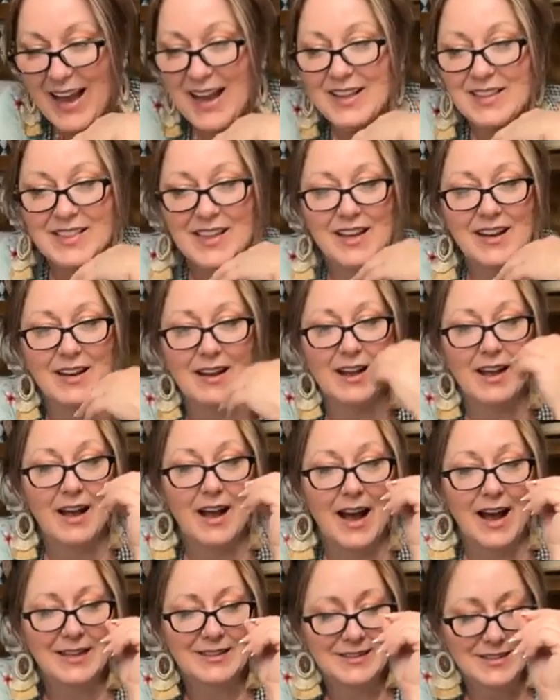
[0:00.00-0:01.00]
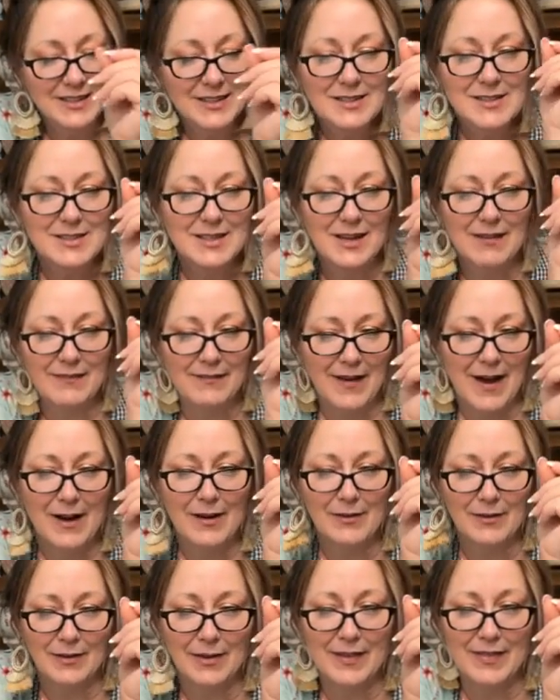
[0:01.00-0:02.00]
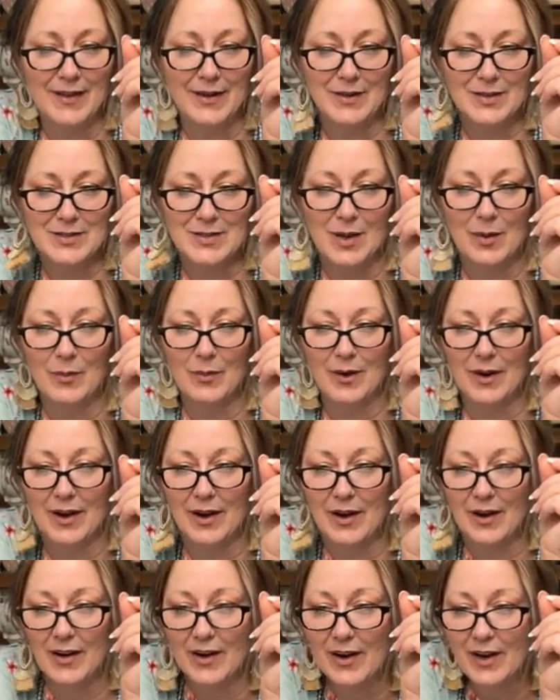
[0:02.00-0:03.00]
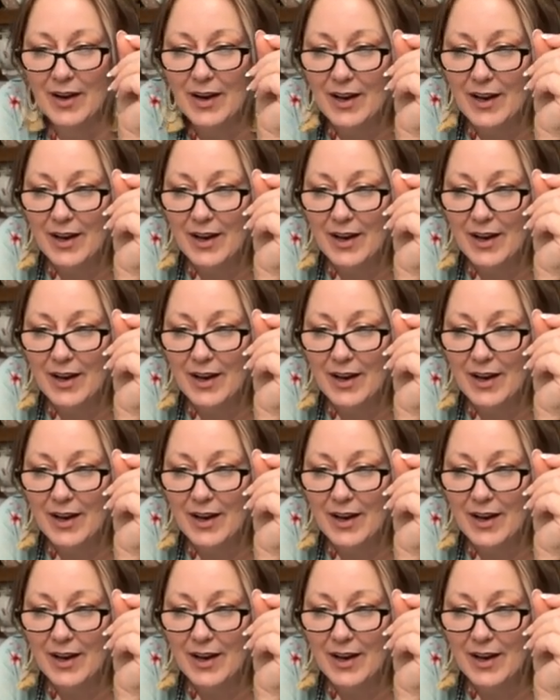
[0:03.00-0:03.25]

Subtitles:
I thought I did see viral in there somewhere.